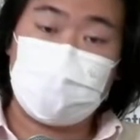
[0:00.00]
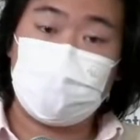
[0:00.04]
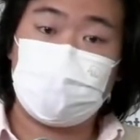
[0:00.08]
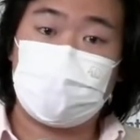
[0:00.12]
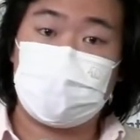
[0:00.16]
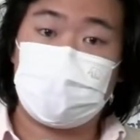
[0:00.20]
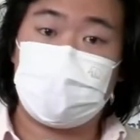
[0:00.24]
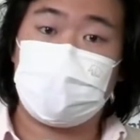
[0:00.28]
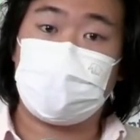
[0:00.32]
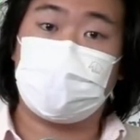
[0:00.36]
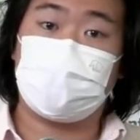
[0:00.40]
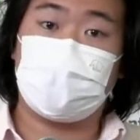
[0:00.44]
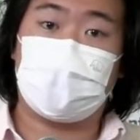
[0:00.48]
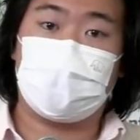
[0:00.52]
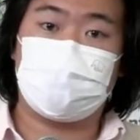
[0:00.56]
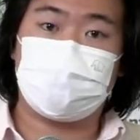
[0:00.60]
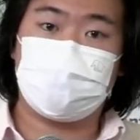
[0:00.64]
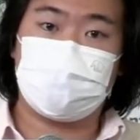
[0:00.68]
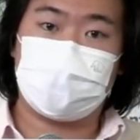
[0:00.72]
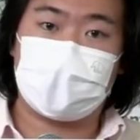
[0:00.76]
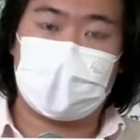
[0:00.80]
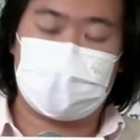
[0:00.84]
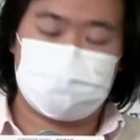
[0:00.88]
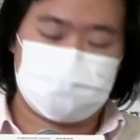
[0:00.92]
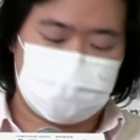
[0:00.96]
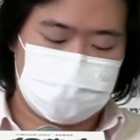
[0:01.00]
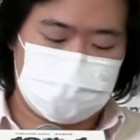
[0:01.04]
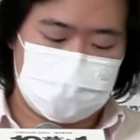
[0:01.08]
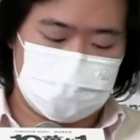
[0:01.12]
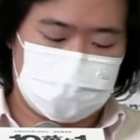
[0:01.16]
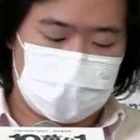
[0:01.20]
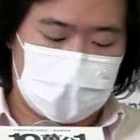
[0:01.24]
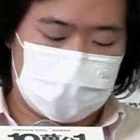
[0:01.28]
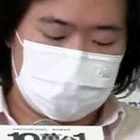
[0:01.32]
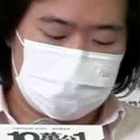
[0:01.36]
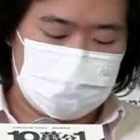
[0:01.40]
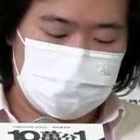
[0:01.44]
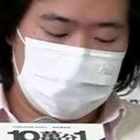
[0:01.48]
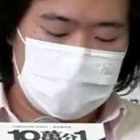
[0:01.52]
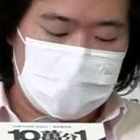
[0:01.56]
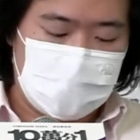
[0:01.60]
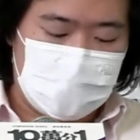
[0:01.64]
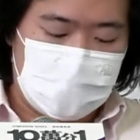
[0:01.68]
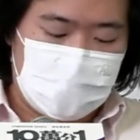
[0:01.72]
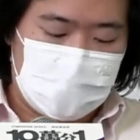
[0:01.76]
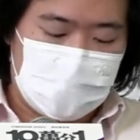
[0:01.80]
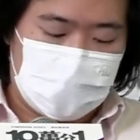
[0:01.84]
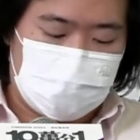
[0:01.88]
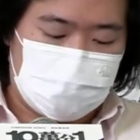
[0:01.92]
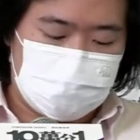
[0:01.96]
please use our Q&A
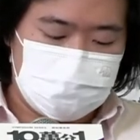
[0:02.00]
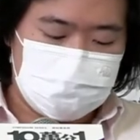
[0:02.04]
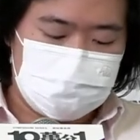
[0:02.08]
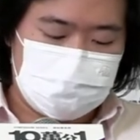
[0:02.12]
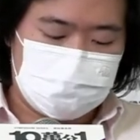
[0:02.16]
function.